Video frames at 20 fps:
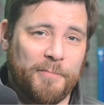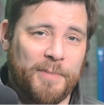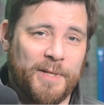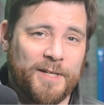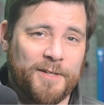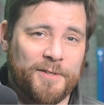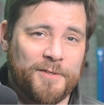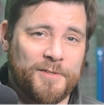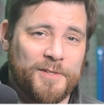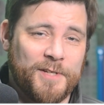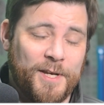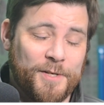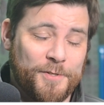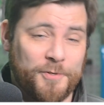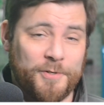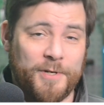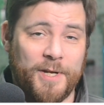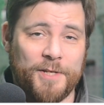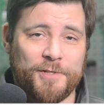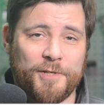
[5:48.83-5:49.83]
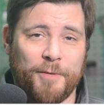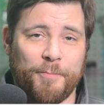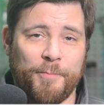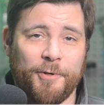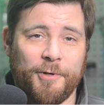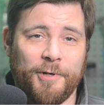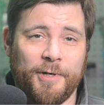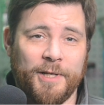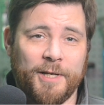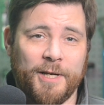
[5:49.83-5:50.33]
because yesterday's
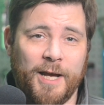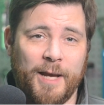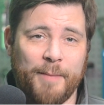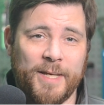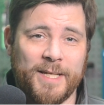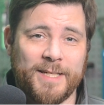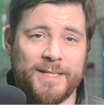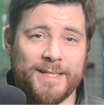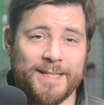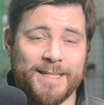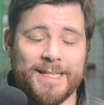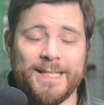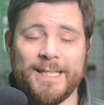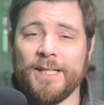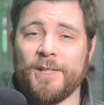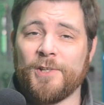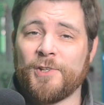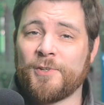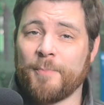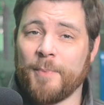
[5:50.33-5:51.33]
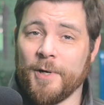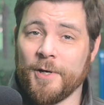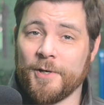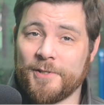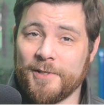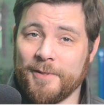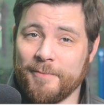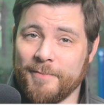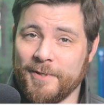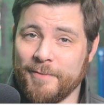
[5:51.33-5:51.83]
community comment indeed
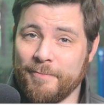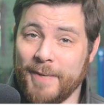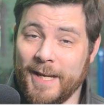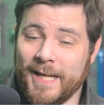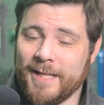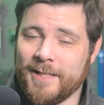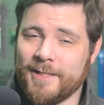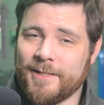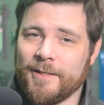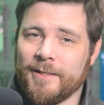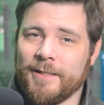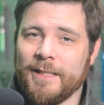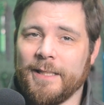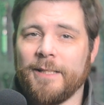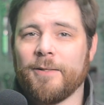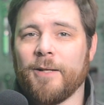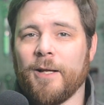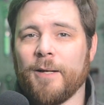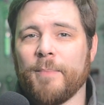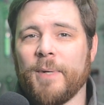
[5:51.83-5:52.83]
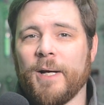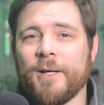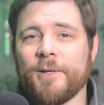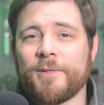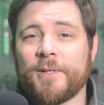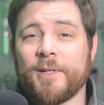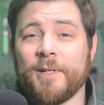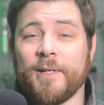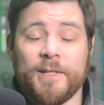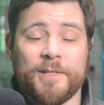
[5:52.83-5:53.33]
sparked some debate on Elon
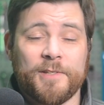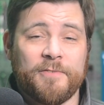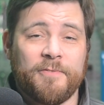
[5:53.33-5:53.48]
Musk and his